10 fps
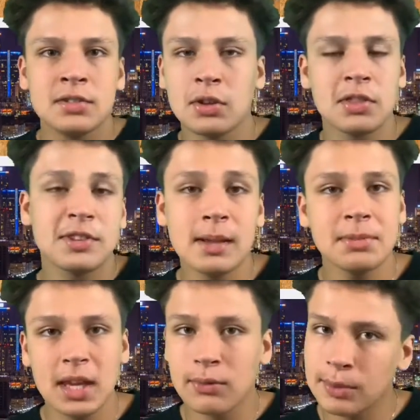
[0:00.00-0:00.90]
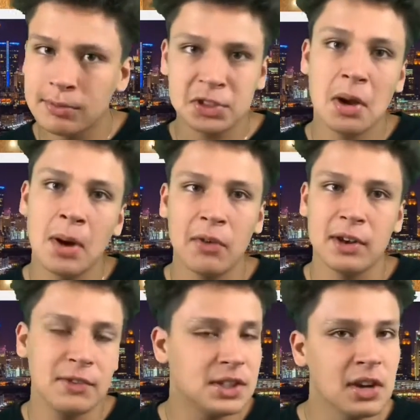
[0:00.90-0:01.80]
So the same thing with Rashad
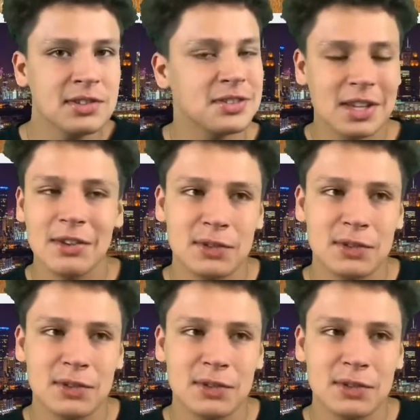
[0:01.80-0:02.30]
Melvin. If he does his thing,